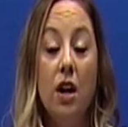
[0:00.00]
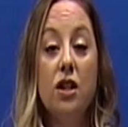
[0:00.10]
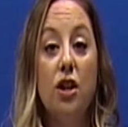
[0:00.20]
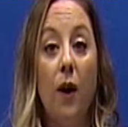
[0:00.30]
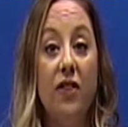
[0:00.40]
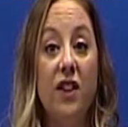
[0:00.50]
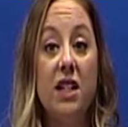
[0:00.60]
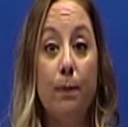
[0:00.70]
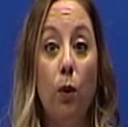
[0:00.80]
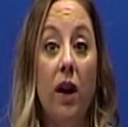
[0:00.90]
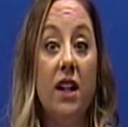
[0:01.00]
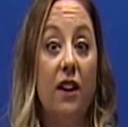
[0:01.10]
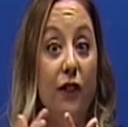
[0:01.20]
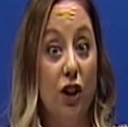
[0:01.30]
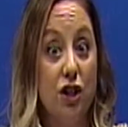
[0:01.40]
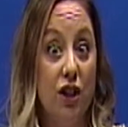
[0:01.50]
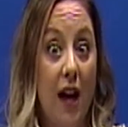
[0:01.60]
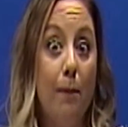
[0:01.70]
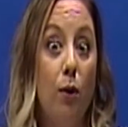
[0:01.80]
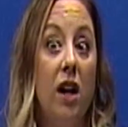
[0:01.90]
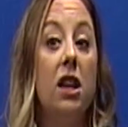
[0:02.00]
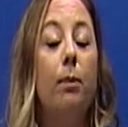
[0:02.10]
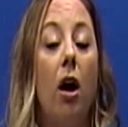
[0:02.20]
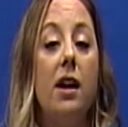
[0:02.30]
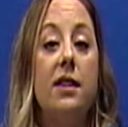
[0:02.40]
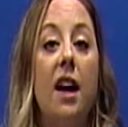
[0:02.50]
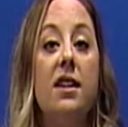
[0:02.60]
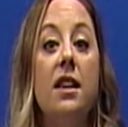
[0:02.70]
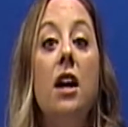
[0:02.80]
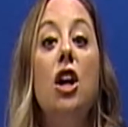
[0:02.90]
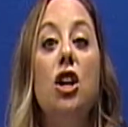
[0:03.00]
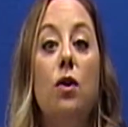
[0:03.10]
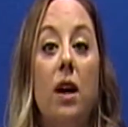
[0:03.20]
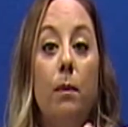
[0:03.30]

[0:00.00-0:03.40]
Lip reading: So at this point, if you're to that point in the process, you can